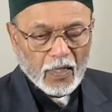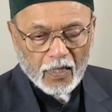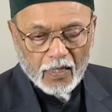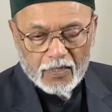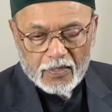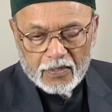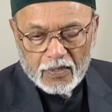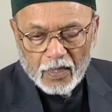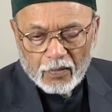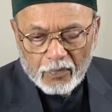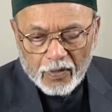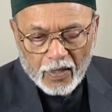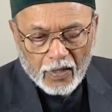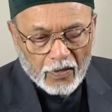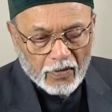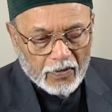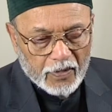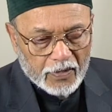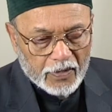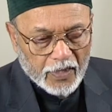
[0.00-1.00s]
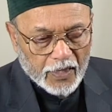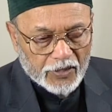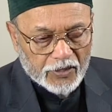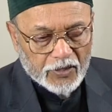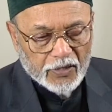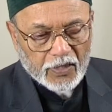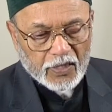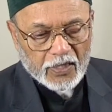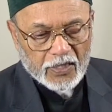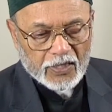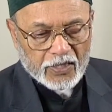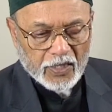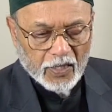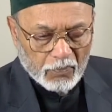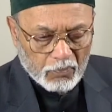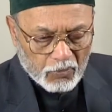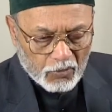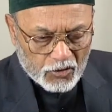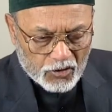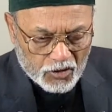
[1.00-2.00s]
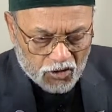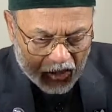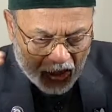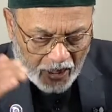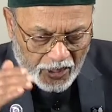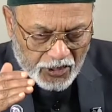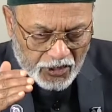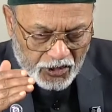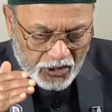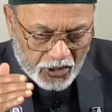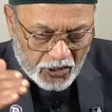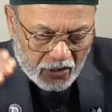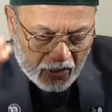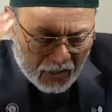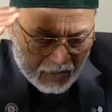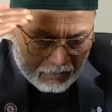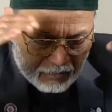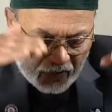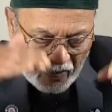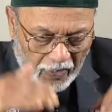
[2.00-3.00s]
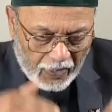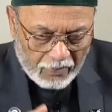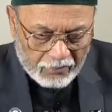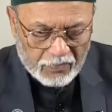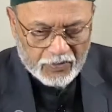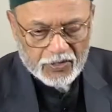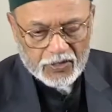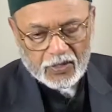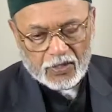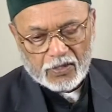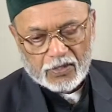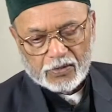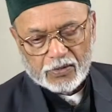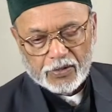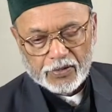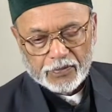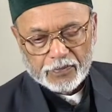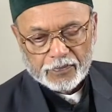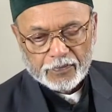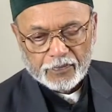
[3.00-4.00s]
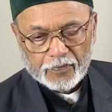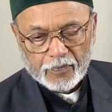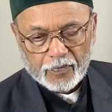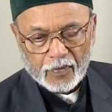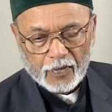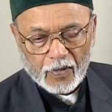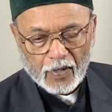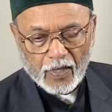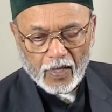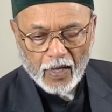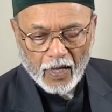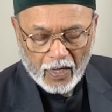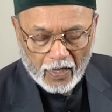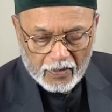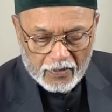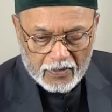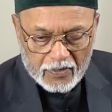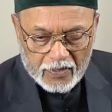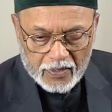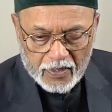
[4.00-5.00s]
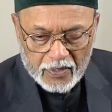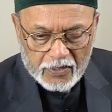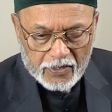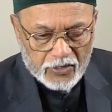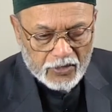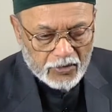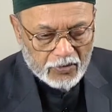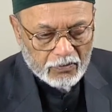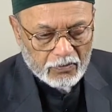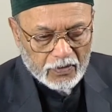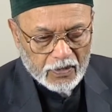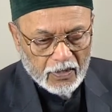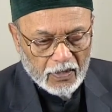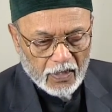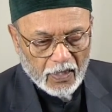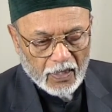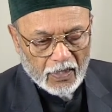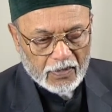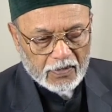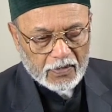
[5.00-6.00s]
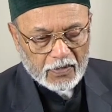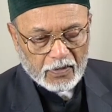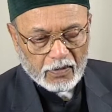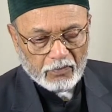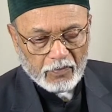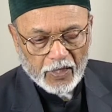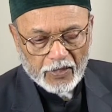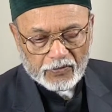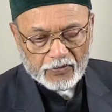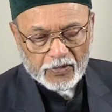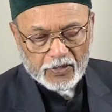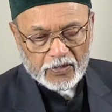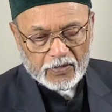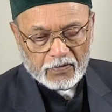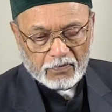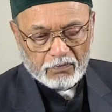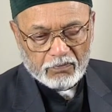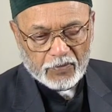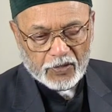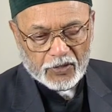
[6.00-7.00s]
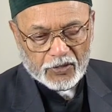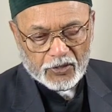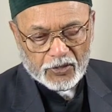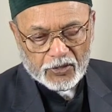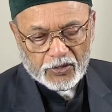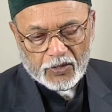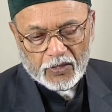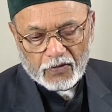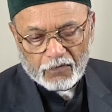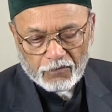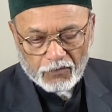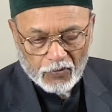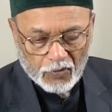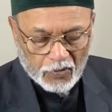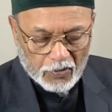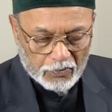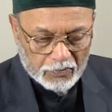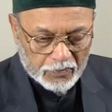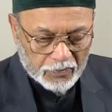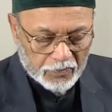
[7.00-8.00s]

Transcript: Islamic architecture is a projection of the heavens and earth and seeks to realize in the matrix of material form